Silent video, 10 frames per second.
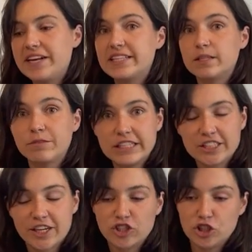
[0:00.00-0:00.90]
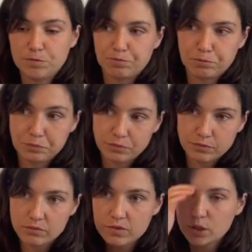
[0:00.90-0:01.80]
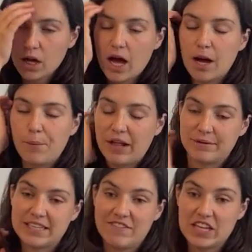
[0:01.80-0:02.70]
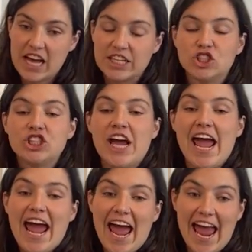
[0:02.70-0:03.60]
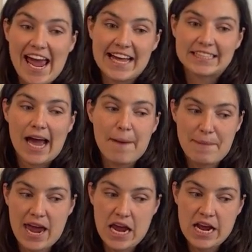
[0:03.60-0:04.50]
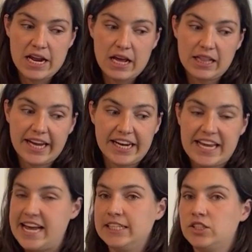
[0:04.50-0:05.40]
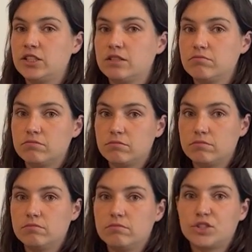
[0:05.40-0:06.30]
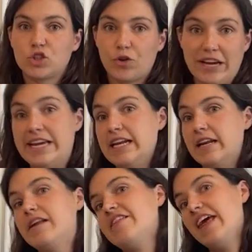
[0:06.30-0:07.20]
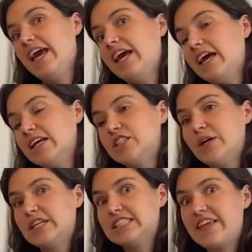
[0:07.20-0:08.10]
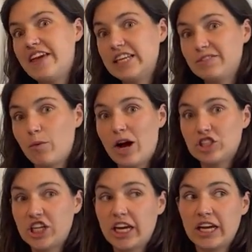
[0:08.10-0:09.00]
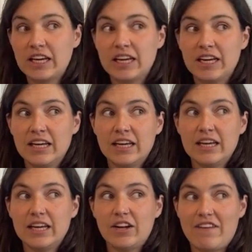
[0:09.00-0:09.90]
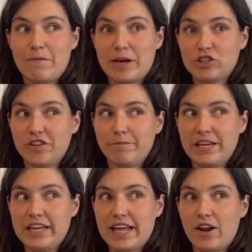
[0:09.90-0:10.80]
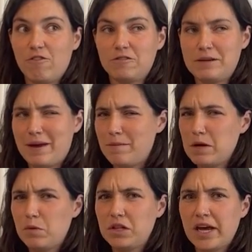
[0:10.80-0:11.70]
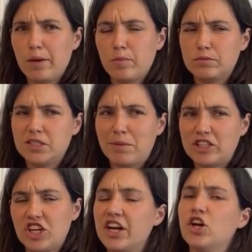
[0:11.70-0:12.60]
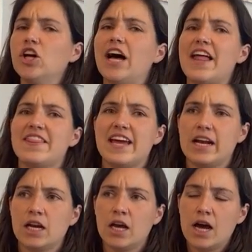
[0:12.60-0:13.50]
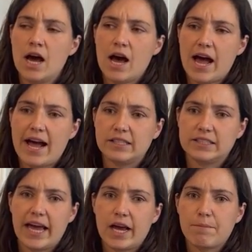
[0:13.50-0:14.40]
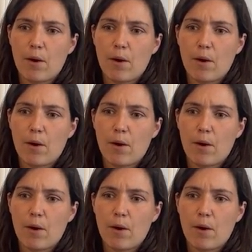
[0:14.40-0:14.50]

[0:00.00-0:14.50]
did some research um, while I was having lunch and I made like an end screen thing. So it'll say thanks for watching. It'll have a picture of me that hopefully maybe will link to my channel and then has like my